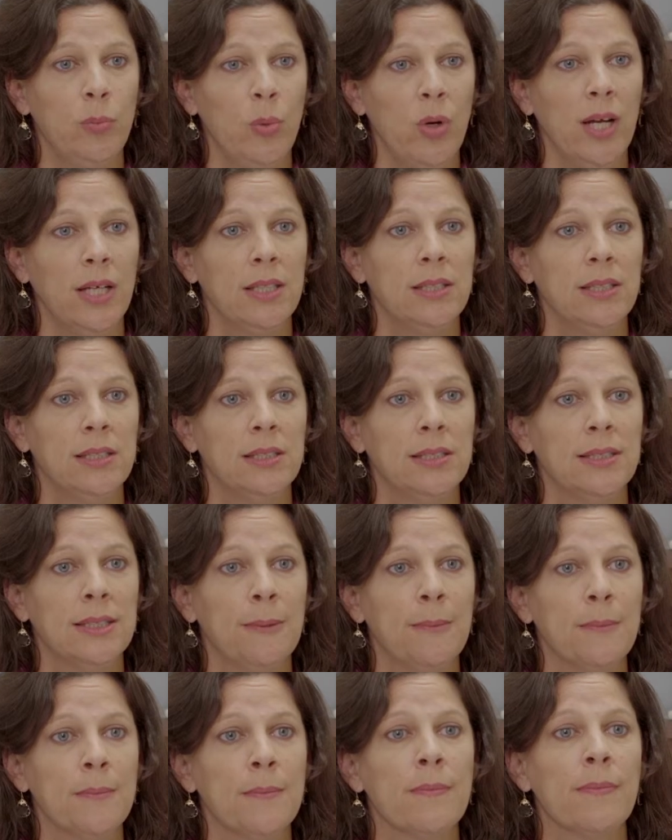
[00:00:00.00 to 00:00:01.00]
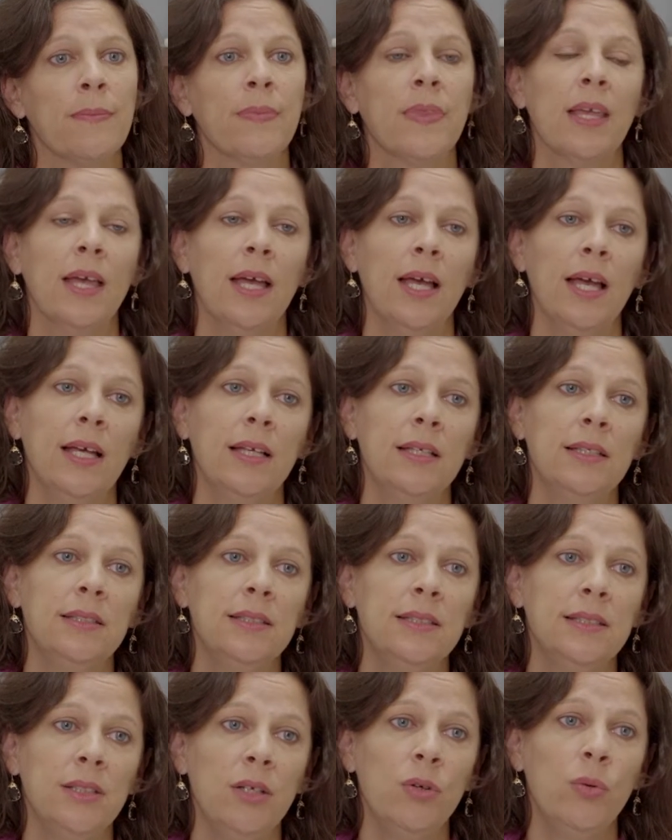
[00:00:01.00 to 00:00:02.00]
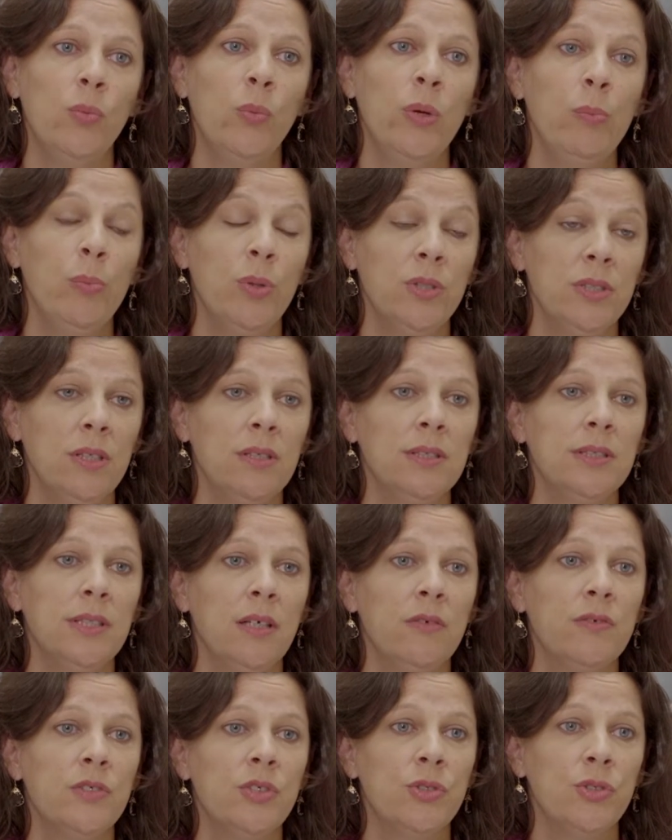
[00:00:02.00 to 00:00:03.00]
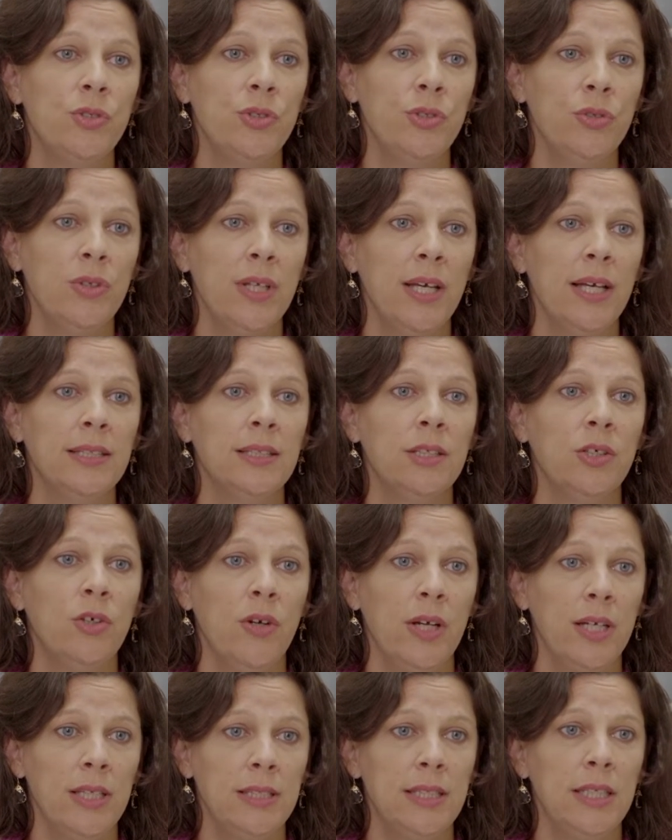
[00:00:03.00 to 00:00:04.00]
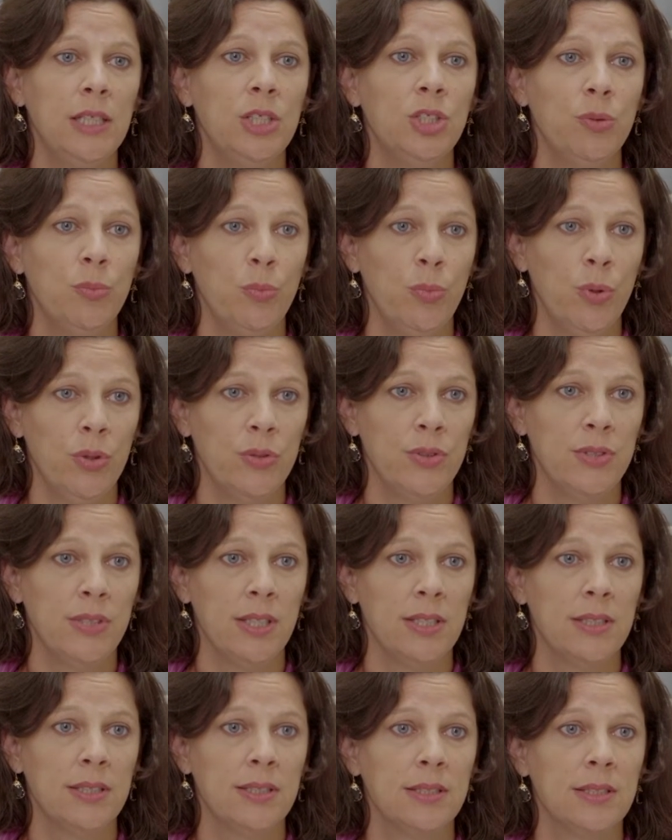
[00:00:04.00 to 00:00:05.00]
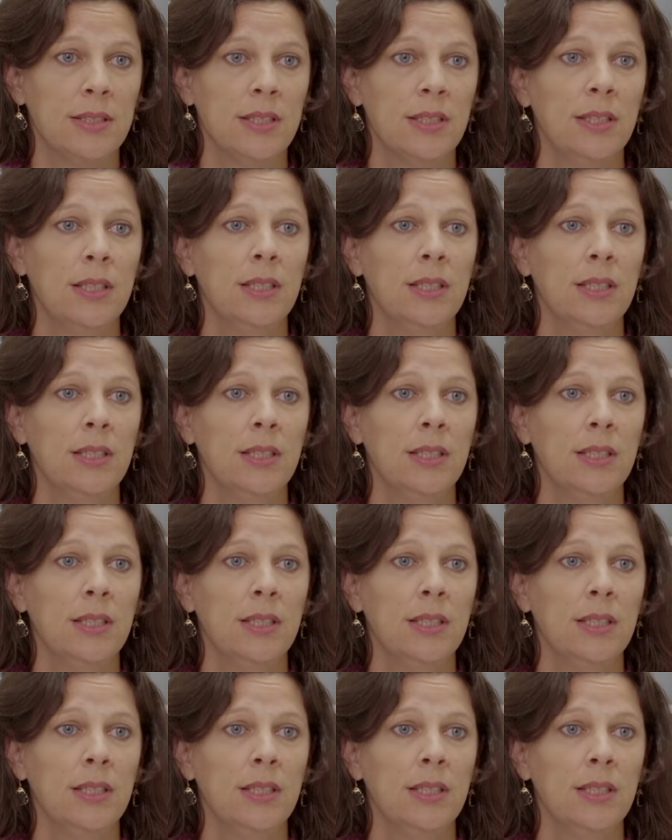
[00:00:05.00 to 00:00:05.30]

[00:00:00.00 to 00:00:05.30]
practice. And so we put ourselves through that accreditation process.